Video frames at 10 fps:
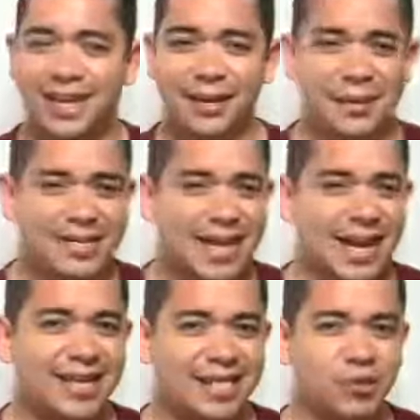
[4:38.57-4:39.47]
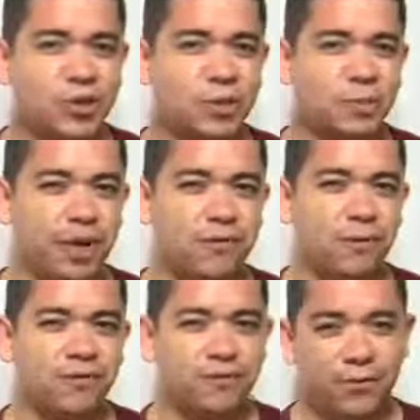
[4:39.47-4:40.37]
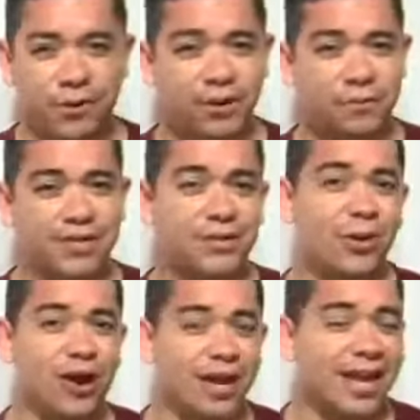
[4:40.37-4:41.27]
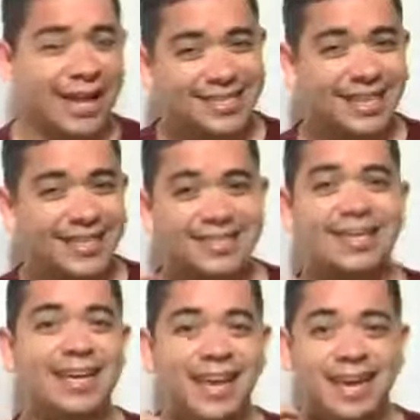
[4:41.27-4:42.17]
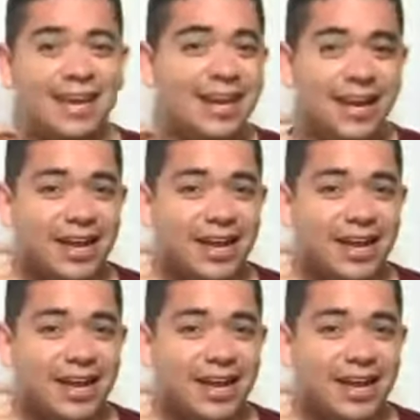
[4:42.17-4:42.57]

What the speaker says: You know, it's kind of disrespectful for you to be talking AT&T in,